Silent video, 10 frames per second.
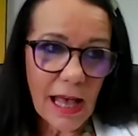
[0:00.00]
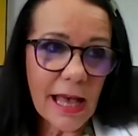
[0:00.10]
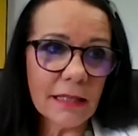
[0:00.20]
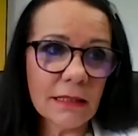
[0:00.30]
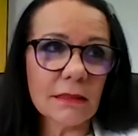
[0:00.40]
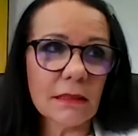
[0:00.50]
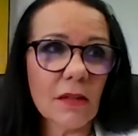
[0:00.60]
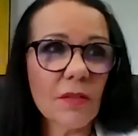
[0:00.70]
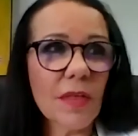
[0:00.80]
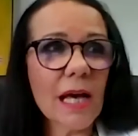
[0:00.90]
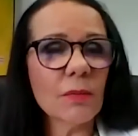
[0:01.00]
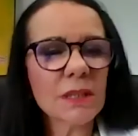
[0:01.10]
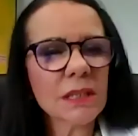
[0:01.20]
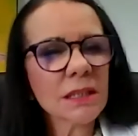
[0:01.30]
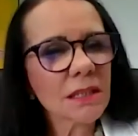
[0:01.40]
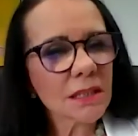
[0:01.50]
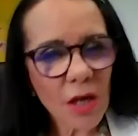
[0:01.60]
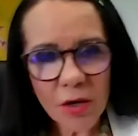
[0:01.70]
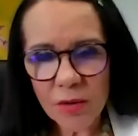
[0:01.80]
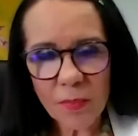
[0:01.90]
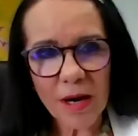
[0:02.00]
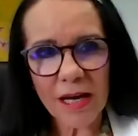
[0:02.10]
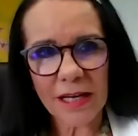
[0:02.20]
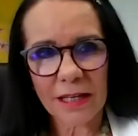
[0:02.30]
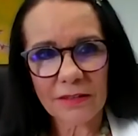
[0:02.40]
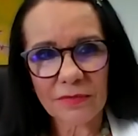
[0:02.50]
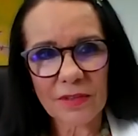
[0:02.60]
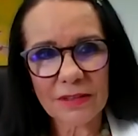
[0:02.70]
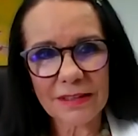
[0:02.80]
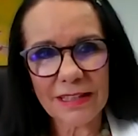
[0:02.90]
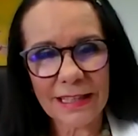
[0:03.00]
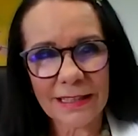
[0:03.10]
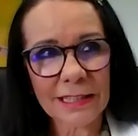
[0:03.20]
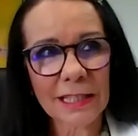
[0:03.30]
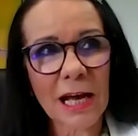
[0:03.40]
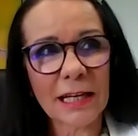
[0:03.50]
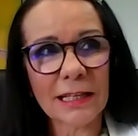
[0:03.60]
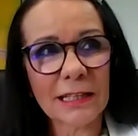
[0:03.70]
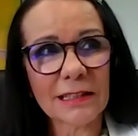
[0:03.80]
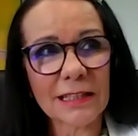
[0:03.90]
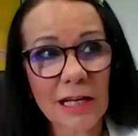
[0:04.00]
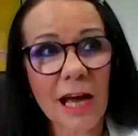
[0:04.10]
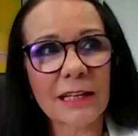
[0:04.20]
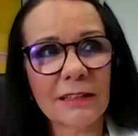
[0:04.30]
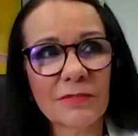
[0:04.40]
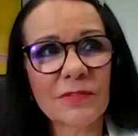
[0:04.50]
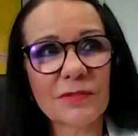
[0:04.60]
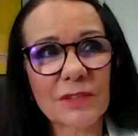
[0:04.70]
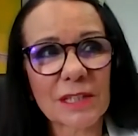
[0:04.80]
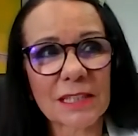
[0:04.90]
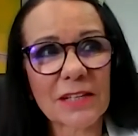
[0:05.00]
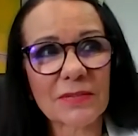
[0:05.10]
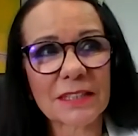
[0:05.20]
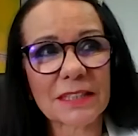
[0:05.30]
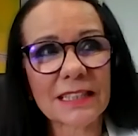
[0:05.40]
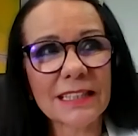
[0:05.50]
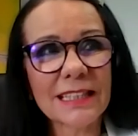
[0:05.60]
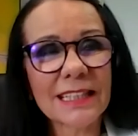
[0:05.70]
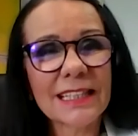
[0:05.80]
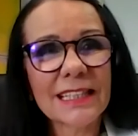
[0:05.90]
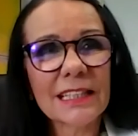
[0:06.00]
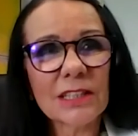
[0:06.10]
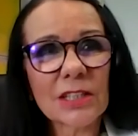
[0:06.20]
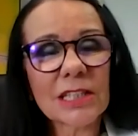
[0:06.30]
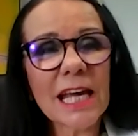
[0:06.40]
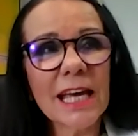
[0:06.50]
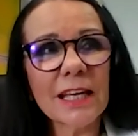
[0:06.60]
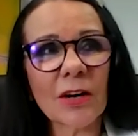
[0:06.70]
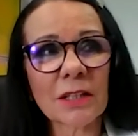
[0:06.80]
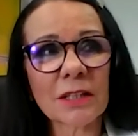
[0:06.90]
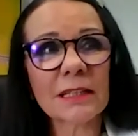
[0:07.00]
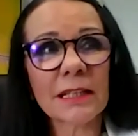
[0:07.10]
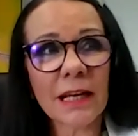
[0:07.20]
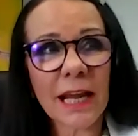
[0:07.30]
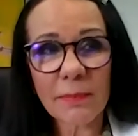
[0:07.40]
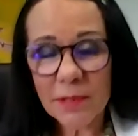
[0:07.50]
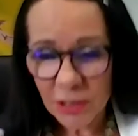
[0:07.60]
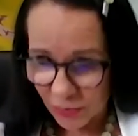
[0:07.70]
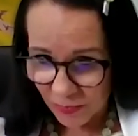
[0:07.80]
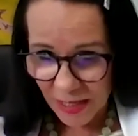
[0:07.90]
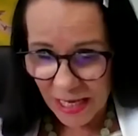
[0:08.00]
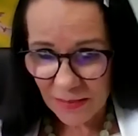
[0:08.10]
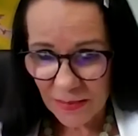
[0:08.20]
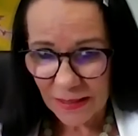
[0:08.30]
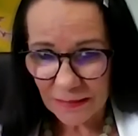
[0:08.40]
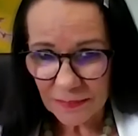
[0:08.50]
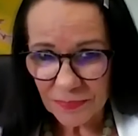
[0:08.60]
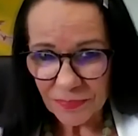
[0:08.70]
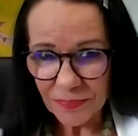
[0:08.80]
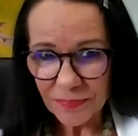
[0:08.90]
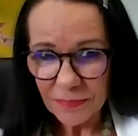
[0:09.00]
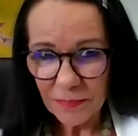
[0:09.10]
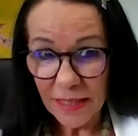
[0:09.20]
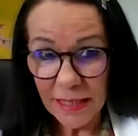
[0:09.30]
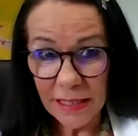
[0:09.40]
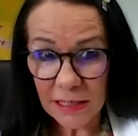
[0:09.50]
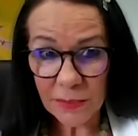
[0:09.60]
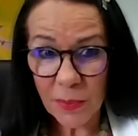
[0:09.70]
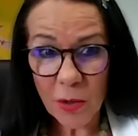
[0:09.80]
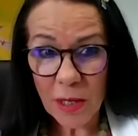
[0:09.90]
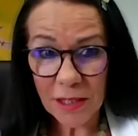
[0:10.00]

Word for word: and they were so brave in the 1957 to take on a little Aboriginal baby in a small